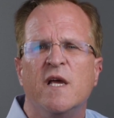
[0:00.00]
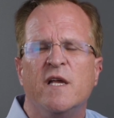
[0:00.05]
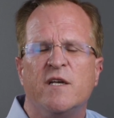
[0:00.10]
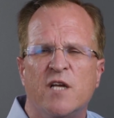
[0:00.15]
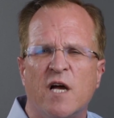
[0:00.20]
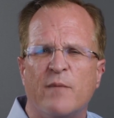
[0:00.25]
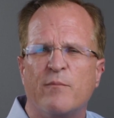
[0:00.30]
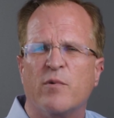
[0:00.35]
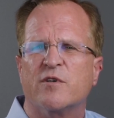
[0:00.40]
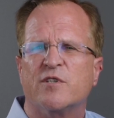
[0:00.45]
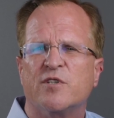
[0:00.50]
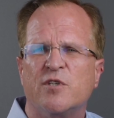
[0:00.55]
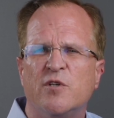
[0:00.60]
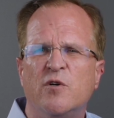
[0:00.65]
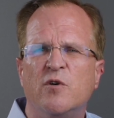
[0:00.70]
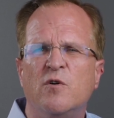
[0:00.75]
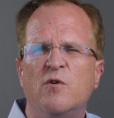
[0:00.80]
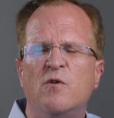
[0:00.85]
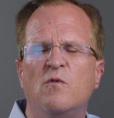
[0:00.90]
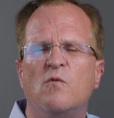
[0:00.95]
Number
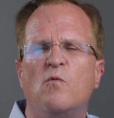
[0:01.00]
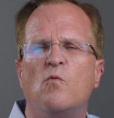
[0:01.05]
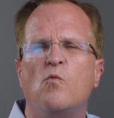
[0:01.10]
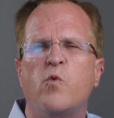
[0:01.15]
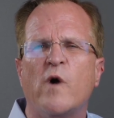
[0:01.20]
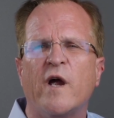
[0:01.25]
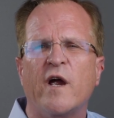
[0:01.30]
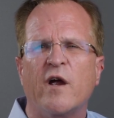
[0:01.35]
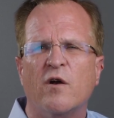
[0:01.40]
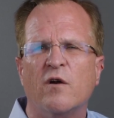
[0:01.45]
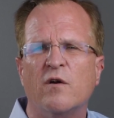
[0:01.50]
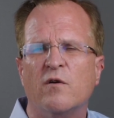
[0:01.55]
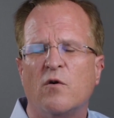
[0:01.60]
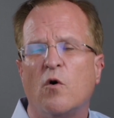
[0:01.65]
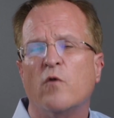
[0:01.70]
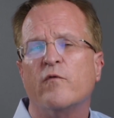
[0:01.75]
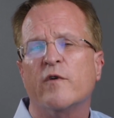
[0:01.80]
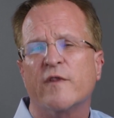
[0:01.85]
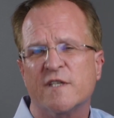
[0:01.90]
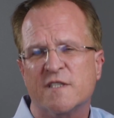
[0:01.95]
2, where
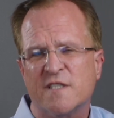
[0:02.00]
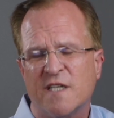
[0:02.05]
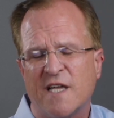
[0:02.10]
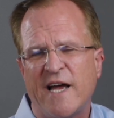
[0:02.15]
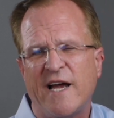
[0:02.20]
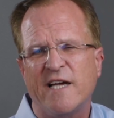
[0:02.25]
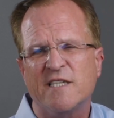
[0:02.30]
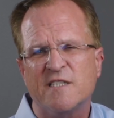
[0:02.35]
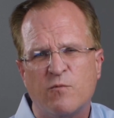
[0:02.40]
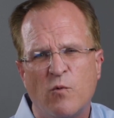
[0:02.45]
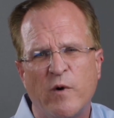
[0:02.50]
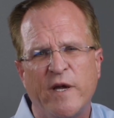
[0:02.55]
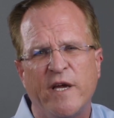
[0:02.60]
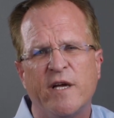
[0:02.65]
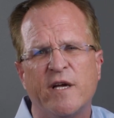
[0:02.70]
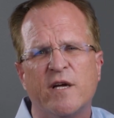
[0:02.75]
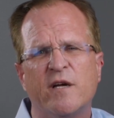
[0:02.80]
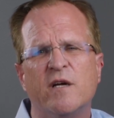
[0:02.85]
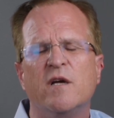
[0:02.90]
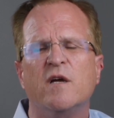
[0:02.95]
over this last
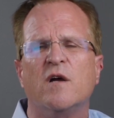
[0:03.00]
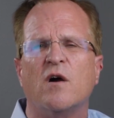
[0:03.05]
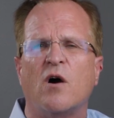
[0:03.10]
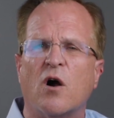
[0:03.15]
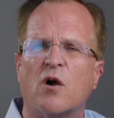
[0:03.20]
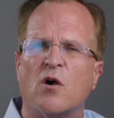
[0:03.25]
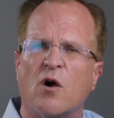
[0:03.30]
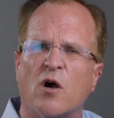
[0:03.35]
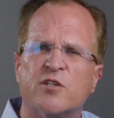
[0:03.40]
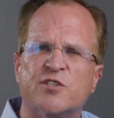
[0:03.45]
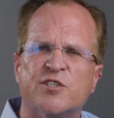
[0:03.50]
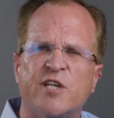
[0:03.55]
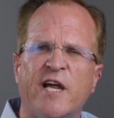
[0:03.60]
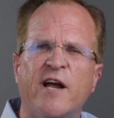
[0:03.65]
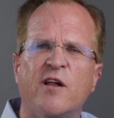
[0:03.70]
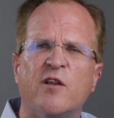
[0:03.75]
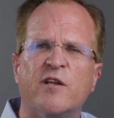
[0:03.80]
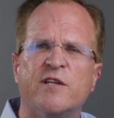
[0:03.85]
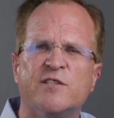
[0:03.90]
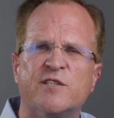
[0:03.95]
week are our
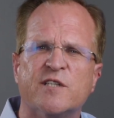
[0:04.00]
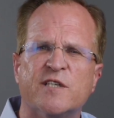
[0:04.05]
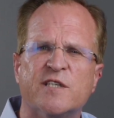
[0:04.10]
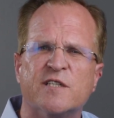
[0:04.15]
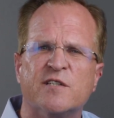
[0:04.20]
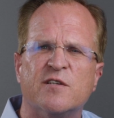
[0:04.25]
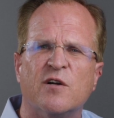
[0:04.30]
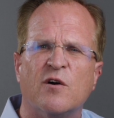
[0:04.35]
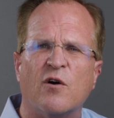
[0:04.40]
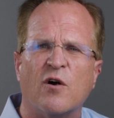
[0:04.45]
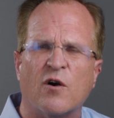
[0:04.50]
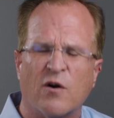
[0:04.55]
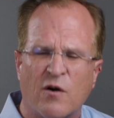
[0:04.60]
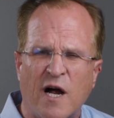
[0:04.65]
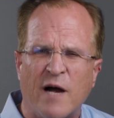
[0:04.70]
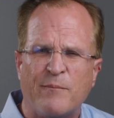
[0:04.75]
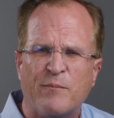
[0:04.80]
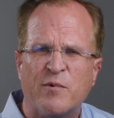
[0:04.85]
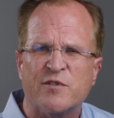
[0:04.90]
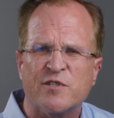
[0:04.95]
challenges or
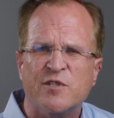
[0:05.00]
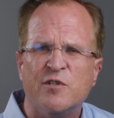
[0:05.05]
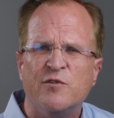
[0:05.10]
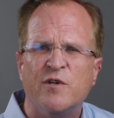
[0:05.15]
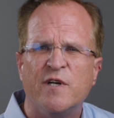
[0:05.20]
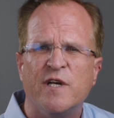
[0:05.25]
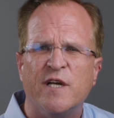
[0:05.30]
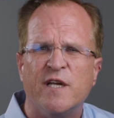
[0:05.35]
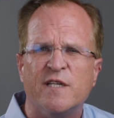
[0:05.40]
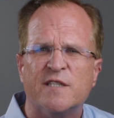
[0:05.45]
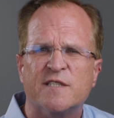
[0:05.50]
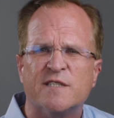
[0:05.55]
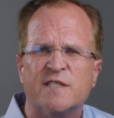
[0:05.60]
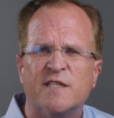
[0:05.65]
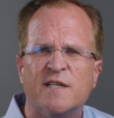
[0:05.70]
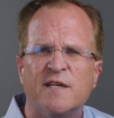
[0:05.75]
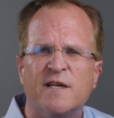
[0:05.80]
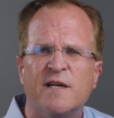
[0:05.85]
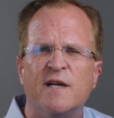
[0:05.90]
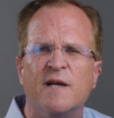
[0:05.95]

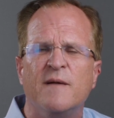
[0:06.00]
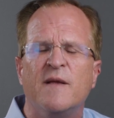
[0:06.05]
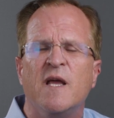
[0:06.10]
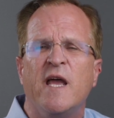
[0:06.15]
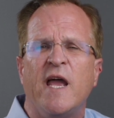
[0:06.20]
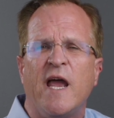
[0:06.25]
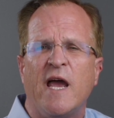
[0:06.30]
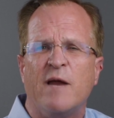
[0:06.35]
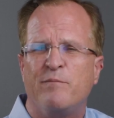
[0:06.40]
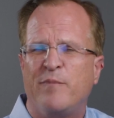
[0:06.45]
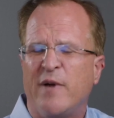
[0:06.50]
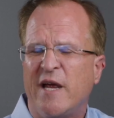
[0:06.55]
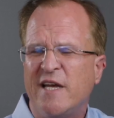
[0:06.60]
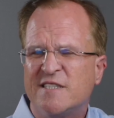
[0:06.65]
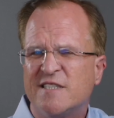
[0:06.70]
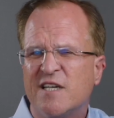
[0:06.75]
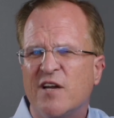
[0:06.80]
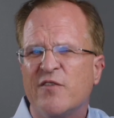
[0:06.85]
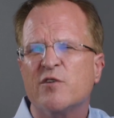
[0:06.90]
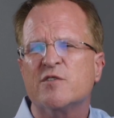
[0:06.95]
opportunities? And
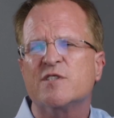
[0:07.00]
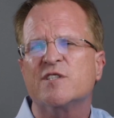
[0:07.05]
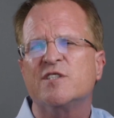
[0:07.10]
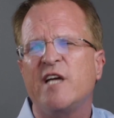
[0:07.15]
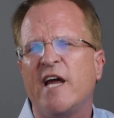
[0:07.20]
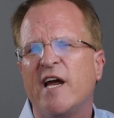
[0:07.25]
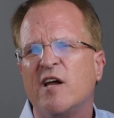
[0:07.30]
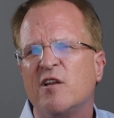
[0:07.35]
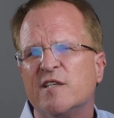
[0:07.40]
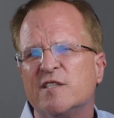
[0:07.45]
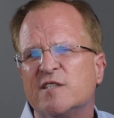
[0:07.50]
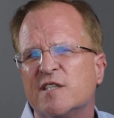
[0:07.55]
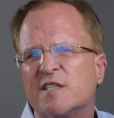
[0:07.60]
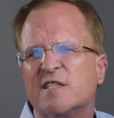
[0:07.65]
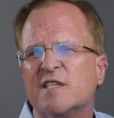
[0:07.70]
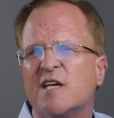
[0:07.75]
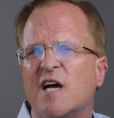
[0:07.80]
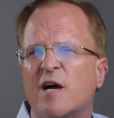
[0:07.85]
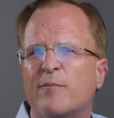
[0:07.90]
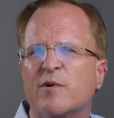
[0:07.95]
based on those
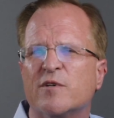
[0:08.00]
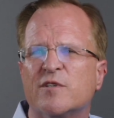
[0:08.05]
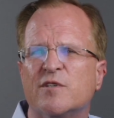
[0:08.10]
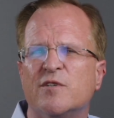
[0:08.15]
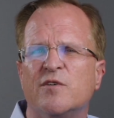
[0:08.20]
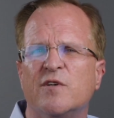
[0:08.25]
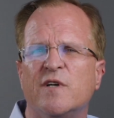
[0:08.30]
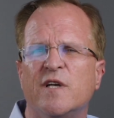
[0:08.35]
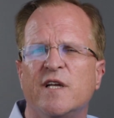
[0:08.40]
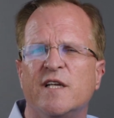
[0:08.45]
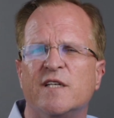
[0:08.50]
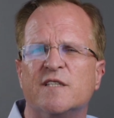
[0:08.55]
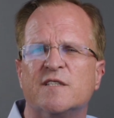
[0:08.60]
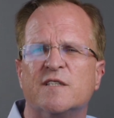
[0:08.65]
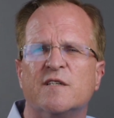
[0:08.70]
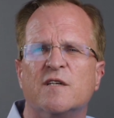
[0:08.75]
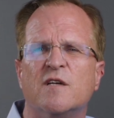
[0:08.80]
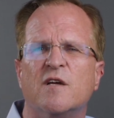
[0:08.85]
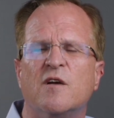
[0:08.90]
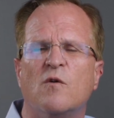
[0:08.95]
challenges and
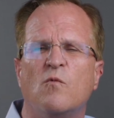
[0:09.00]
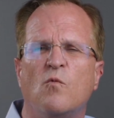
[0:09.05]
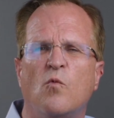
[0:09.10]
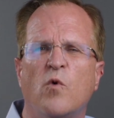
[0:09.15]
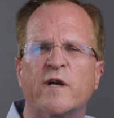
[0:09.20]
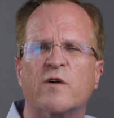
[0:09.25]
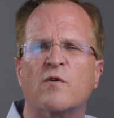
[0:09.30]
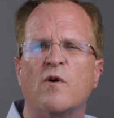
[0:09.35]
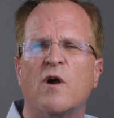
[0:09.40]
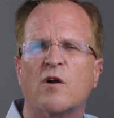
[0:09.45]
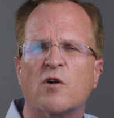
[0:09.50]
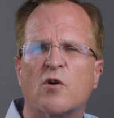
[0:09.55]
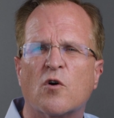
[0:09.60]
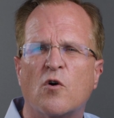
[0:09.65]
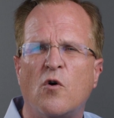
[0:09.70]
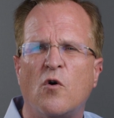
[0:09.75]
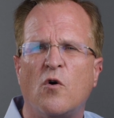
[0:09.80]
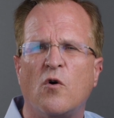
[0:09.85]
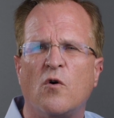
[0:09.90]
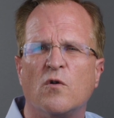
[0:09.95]
opportunities, what are our
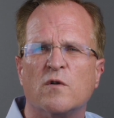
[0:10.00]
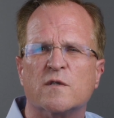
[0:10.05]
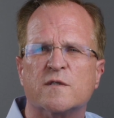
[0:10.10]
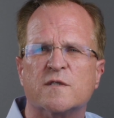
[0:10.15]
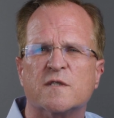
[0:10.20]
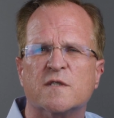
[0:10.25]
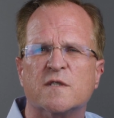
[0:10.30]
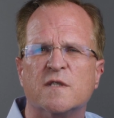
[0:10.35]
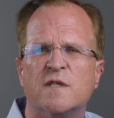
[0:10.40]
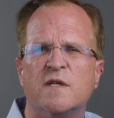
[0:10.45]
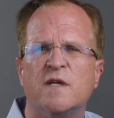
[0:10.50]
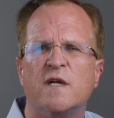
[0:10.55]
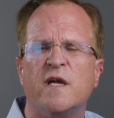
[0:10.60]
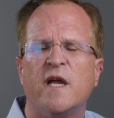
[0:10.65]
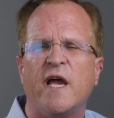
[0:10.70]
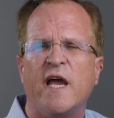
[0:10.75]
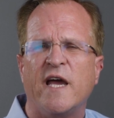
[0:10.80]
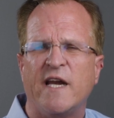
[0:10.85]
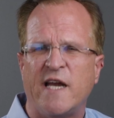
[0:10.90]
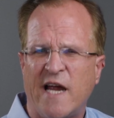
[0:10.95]
goals
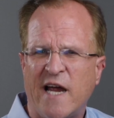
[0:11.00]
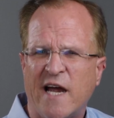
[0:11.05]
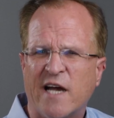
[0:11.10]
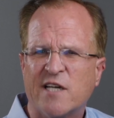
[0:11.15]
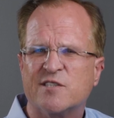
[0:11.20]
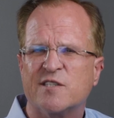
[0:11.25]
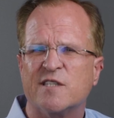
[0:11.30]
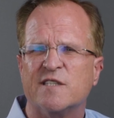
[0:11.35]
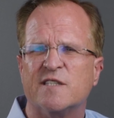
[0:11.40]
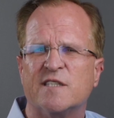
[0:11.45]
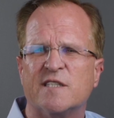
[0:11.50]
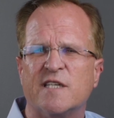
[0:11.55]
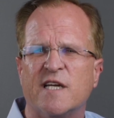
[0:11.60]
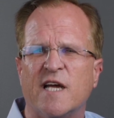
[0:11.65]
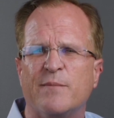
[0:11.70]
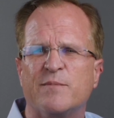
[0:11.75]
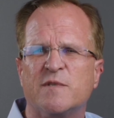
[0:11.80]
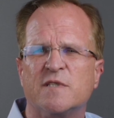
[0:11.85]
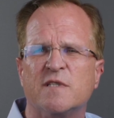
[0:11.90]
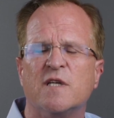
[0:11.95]
and action
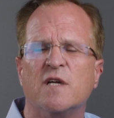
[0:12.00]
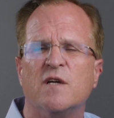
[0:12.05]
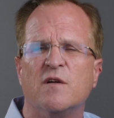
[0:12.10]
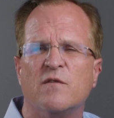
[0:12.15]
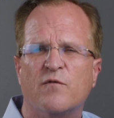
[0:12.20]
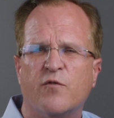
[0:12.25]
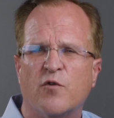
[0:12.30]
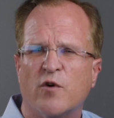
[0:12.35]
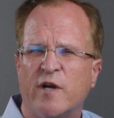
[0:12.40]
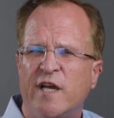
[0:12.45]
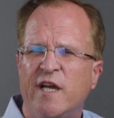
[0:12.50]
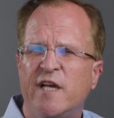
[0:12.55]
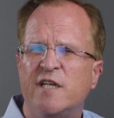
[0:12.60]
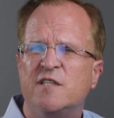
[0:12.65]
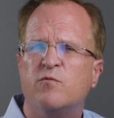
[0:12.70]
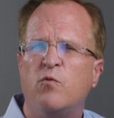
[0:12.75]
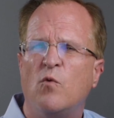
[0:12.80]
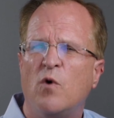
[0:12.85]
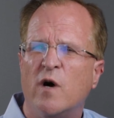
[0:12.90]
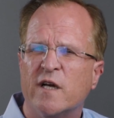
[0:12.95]
steps for
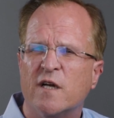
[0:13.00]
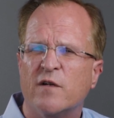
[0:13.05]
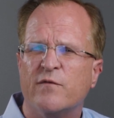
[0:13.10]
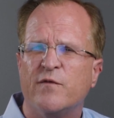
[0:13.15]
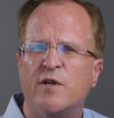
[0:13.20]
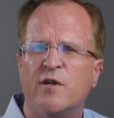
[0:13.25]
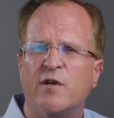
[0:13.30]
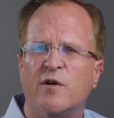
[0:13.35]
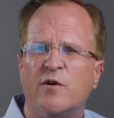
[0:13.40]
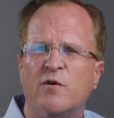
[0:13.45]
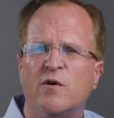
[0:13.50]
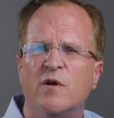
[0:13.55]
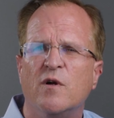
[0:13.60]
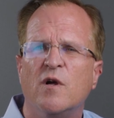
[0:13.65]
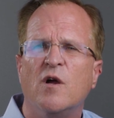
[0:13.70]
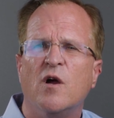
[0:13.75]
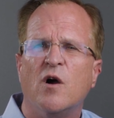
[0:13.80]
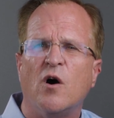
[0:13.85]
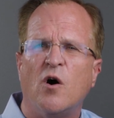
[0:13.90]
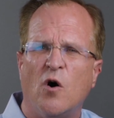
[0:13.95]
each one of you
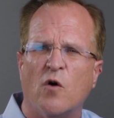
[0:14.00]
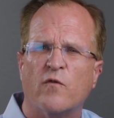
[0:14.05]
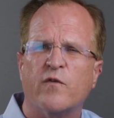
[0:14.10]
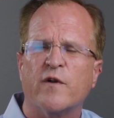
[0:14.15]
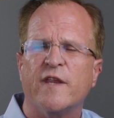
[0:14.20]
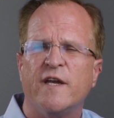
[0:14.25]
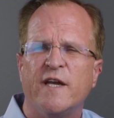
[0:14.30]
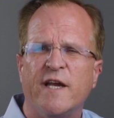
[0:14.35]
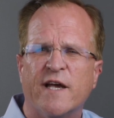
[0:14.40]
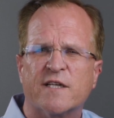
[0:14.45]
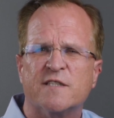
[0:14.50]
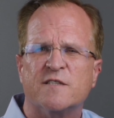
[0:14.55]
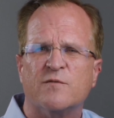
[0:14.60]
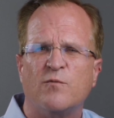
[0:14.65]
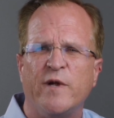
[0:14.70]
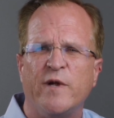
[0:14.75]
over the next